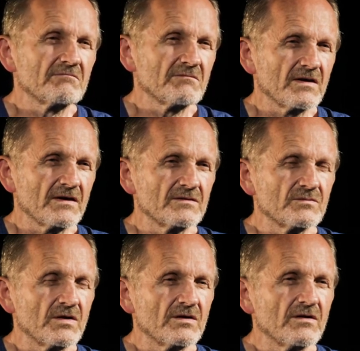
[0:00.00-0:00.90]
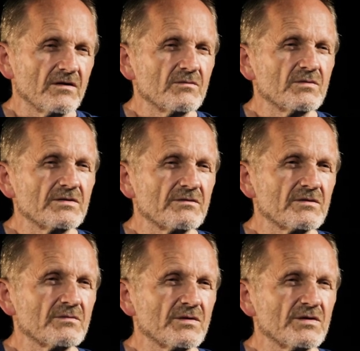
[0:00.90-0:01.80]
and one of
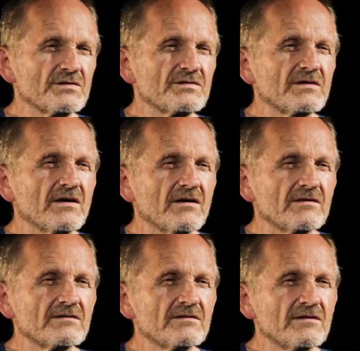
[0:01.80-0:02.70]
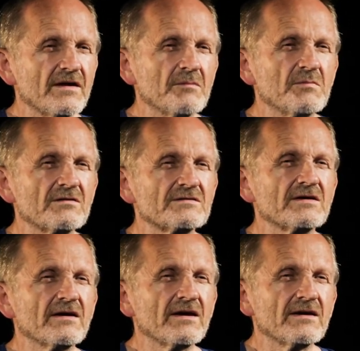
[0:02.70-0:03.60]
the worst are
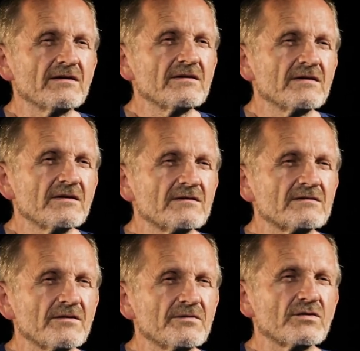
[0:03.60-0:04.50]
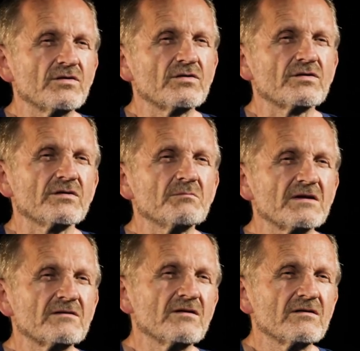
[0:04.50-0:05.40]
MRSA staphylococci,
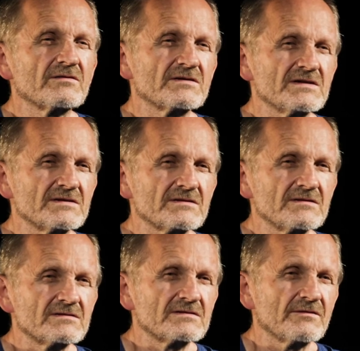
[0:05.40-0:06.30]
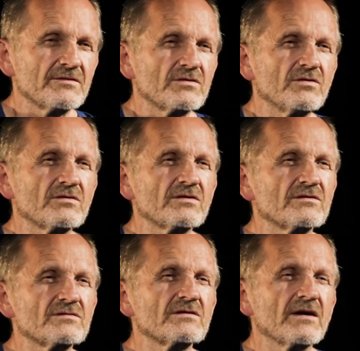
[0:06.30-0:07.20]
methyl-resistant
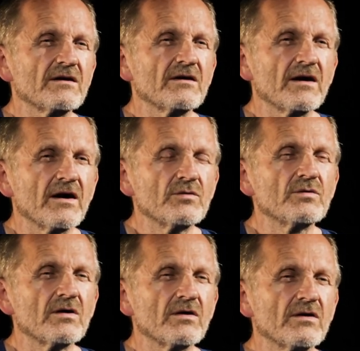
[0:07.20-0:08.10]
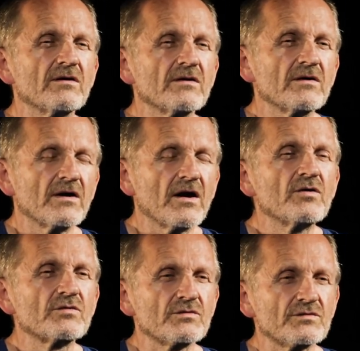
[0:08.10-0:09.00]
Staphylococcus
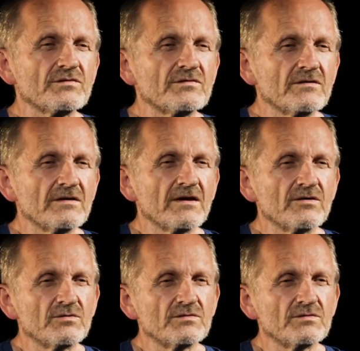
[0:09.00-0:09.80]
aureus, yellow